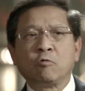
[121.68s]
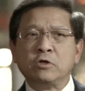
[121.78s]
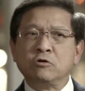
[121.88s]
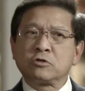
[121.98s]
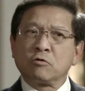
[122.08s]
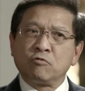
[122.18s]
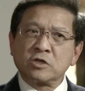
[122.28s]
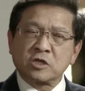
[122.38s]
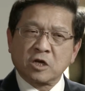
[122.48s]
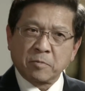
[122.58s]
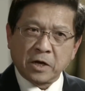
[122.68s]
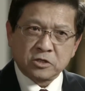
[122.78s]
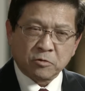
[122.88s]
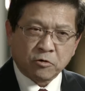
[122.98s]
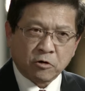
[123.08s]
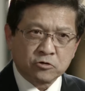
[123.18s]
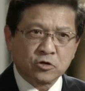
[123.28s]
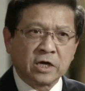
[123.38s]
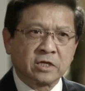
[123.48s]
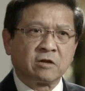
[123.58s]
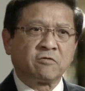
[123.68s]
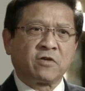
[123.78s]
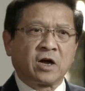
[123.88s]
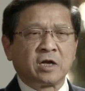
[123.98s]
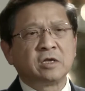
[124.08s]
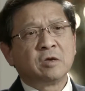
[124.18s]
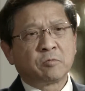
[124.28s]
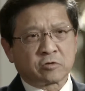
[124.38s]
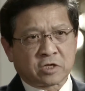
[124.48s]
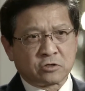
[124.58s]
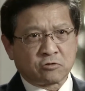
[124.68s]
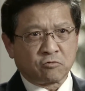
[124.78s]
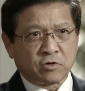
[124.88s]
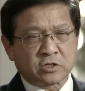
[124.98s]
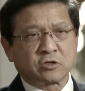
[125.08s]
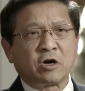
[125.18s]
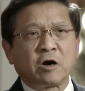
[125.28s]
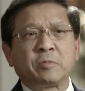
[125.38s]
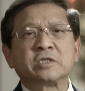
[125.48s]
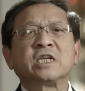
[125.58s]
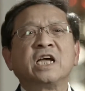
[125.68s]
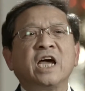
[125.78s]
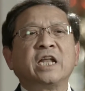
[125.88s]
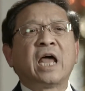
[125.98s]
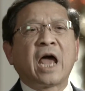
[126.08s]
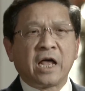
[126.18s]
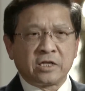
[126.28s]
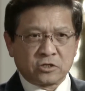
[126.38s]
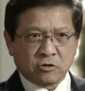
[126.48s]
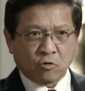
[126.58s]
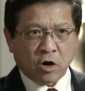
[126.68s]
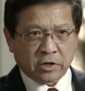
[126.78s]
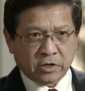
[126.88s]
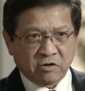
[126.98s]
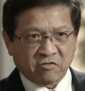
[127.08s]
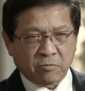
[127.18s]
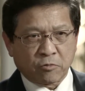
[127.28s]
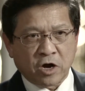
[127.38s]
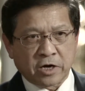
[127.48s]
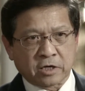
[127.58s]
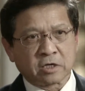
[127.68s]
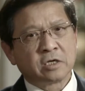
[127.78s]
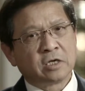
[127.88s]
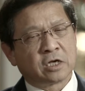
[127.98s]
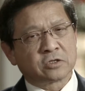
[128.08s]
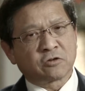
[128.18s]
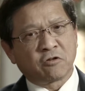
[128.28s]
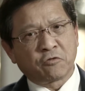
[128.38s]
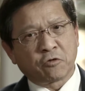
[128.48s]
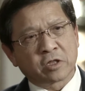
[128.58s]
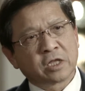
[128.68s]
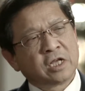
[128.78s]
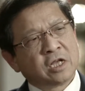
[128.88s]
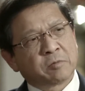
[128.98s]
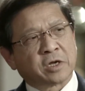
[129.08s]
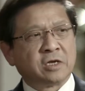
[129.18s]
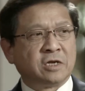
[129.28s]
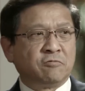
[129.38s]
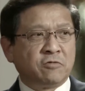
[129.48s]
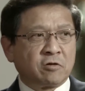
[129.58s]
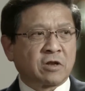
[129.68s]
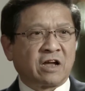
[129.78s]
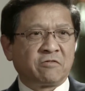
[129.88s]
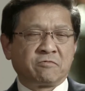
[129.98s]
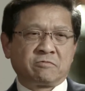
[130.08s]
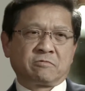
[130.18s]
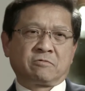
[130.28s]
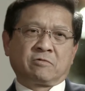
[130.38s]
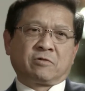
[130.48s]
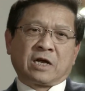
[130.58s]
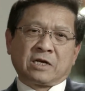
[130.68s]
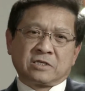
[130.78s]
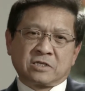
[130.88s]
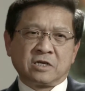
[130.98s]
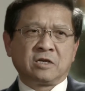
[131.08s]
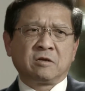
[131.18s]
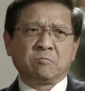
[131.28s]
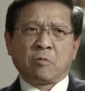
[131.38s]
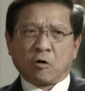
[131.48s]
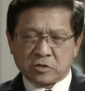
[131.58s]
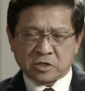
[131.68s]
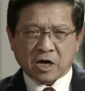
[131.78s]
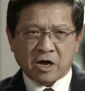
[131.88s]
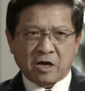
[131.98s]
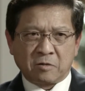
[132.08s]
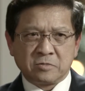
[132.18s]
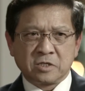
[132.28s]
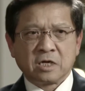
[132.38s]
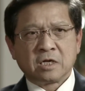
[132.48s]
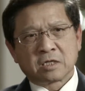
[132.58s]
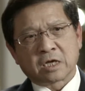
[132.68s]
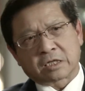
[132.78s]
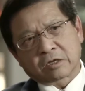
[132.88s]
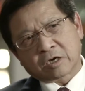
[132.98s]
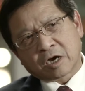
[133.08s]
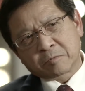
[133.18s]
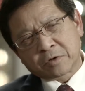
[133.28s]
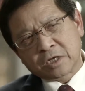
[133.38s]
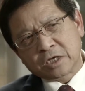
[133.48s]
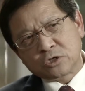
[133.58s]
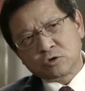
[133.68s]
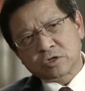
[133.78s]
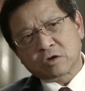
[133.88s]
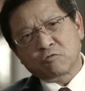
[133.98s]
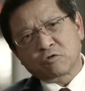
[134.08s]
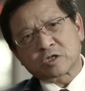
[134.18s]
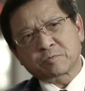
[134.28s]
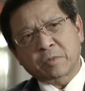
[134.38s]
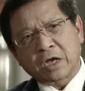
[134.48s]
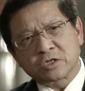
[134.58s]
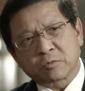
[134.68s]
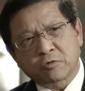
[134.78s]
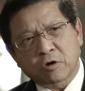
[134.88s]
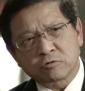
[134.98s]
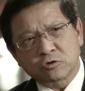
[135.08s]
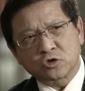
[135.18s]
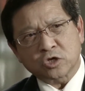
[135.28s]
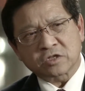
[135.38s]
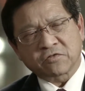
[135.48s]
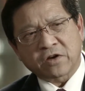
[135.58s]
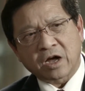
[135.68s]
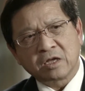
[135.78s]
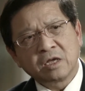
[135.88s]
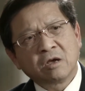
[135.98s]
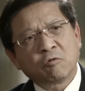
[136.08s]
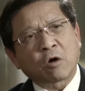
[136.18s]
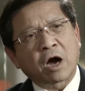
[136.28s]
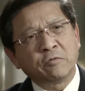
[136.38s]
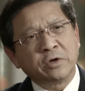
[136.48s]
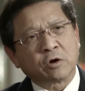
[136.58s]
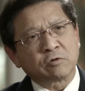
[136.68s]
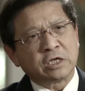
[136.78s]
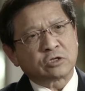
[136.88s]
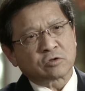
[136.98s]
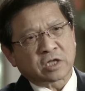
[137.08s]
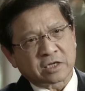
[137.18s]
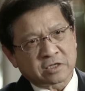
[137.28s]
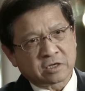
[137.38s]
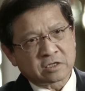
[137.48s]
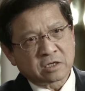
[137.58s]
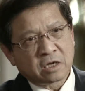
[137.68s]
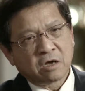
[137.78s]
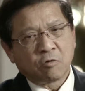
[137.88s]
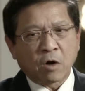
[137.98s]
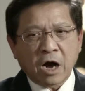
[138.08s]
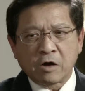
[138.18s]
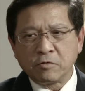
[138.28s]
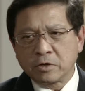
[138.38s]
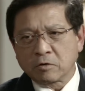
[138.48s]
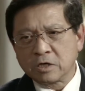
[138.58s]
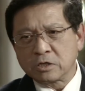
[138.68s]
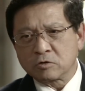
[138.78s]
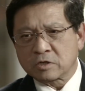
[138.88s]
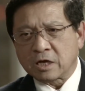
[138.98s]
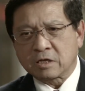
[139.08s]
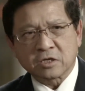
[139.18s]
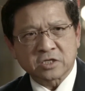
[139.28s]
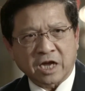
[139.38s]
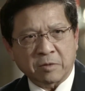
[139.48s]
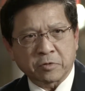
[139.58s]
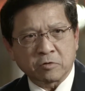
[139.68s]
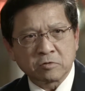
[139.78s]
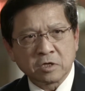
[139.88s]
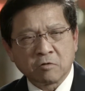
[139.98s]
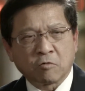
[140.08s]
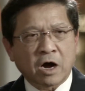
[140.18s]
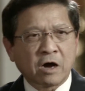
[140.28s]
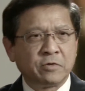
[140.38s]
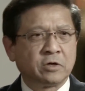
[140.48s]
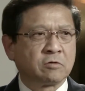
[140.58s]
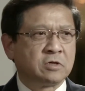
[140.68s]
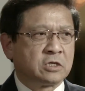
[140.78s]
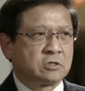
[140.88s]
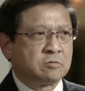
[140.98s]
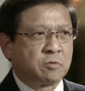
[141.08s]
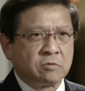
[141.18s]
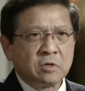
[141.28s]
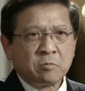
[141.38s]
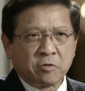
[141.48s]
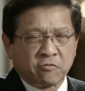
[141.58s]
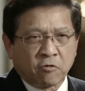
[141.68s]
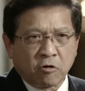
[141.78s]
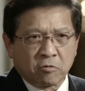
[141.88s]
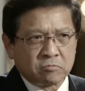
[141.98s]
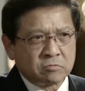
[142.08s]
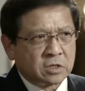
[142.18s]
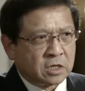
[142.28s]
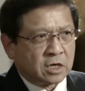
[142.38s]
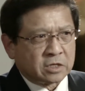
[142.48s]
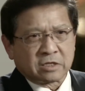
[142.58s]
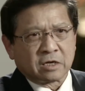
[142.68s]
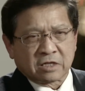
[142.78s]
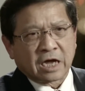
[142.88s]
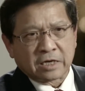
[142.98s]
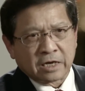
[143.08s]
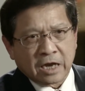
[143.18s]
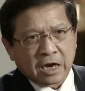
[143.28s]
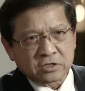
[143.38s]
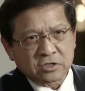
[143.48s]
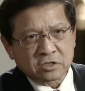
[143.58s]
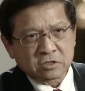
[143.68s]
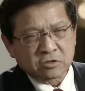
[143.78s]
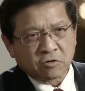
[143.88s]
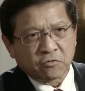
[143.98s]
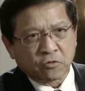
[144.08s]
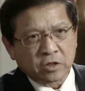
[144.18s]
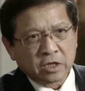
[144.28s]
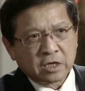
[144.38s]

we use the risk-based approach to identify potential risk to help us enhance the quality of a product and so forth. But in real life, what I see most times that the company is using risk-based approach to justify why we don't need to test this, why we don't need to take this sample, why we don't need to perform that analysis and so forth.